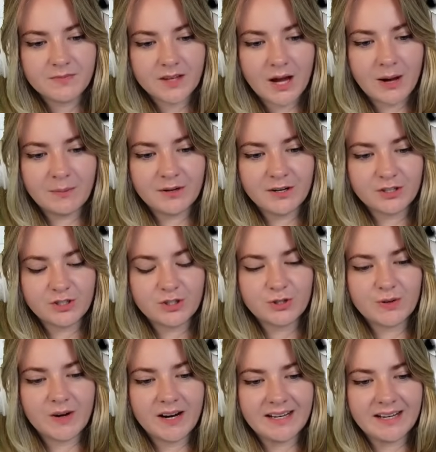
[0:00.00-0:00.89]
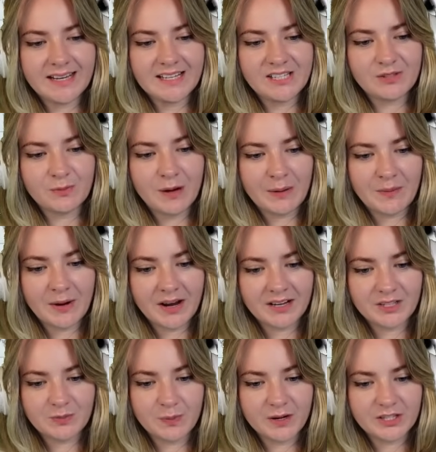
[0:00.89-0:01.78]
I'm going to try and ease my
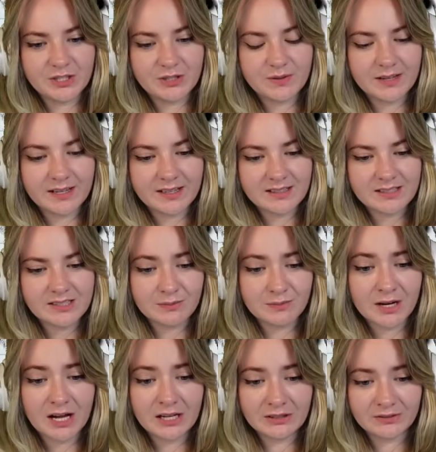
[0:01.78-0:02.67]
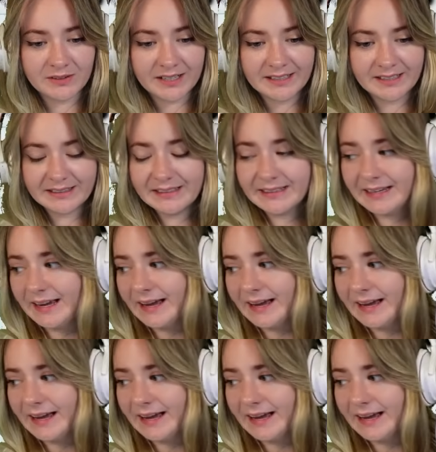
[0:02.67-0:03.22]
mind by doing some coloring.